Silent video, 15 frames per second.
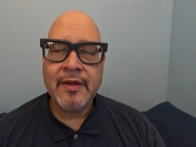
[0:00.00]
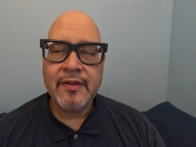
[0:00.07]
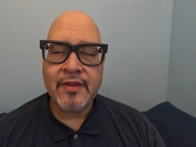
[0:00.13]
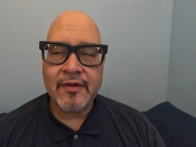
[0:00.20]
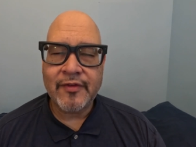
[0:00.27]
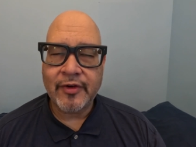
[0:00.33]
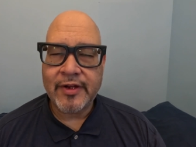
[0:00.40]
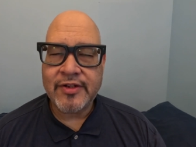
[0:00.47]

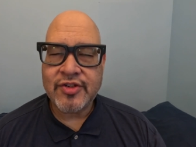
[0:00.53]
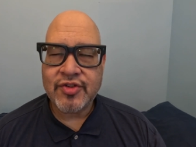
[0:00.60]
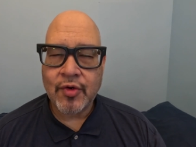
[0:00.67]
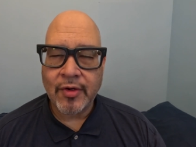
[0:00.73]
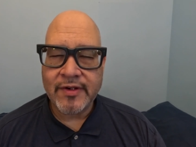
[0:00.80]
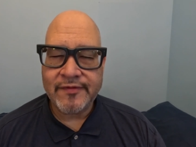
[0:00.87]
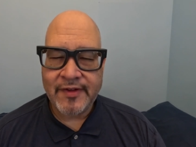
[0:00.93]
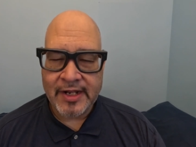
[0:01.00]
So very
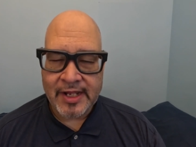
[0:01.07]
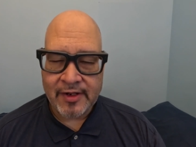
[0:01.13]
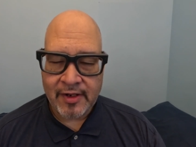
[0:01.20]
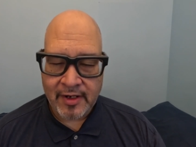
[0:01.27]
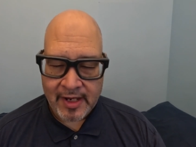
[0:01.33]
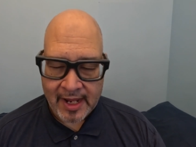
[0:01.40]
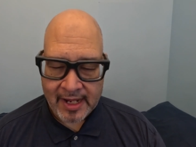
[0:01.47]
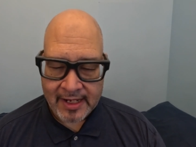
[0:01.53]
short video
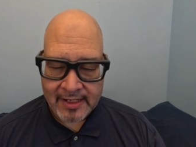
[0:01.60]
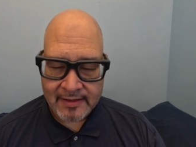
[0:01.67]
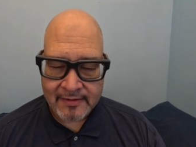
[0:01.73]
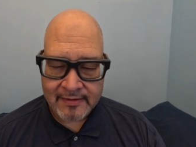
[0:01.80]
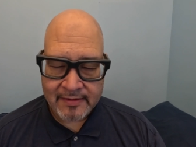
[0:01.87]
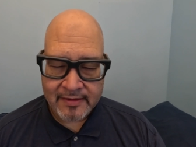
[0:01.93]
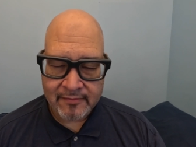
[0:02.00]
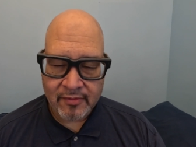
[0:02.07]
today
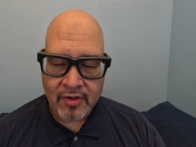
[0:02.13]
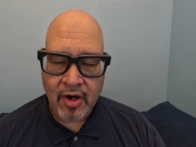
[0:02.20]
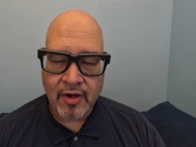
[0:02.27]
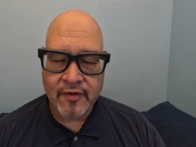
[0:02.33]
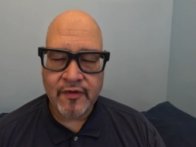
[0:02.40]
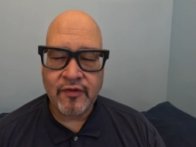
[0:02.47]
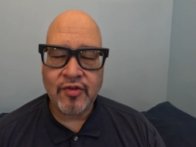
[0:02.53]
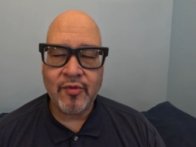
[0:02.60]
in
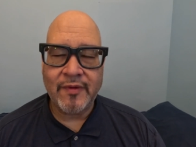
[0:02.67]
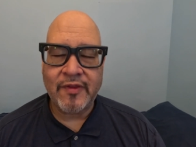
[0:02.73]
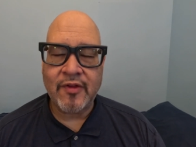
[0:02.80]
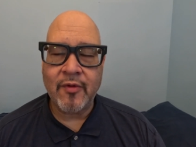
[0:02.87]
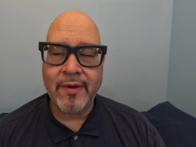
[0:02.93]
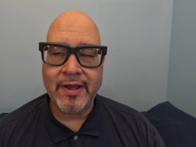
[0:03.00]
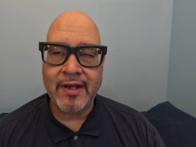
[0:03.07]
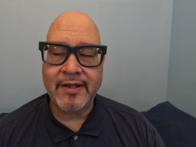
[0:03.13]
regards to what's
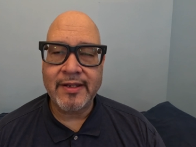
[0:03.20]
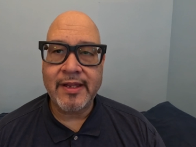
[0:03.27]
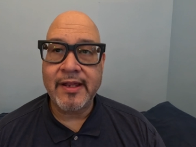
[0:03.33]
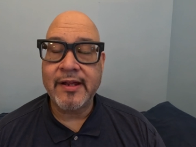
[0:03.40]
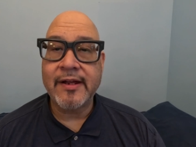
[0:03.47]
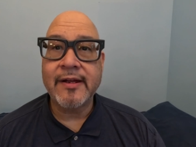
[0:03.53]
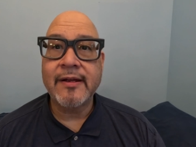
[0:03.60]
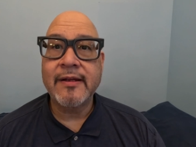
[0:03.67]
going on
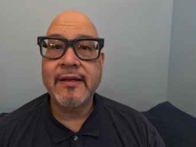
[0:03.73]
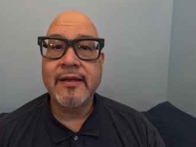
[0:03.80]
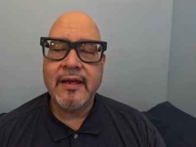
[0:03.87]
here.